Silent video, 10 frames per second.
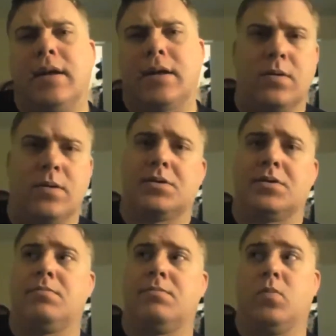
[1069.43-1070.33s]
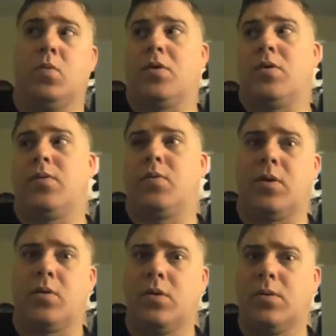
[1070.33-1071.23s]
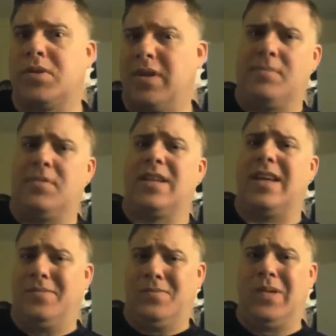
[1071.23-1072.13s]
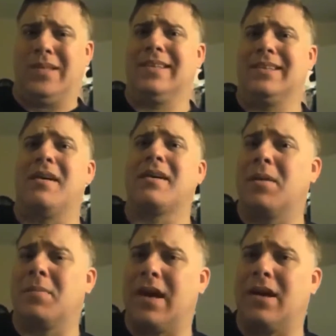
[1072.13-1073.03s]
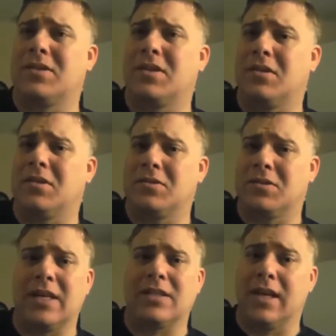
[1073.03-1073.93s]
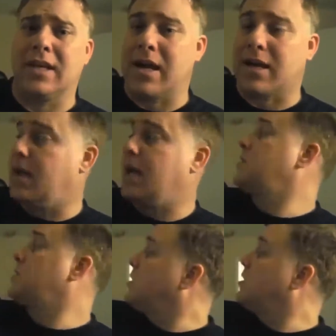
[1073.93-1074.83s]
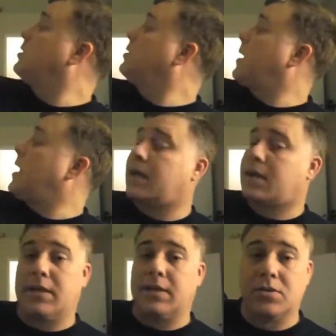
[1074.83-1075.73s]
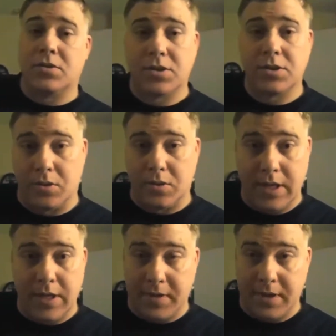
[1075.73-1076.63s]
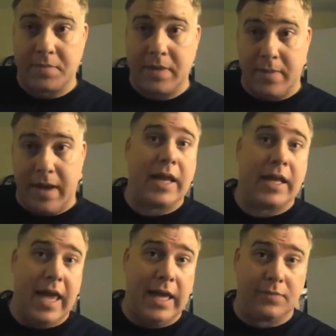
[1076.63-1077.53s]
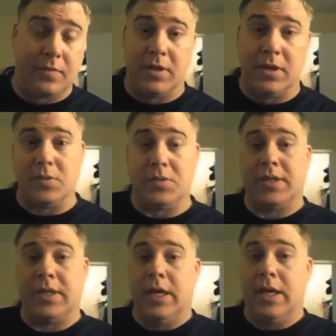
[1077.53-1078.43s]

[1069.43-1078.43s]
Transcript: Of course, we're the only 3 in the room, so I'm just like, what's he talking about? So Jason Laycock and I turn and look back, and sure enough, there's my body hanging from the noose.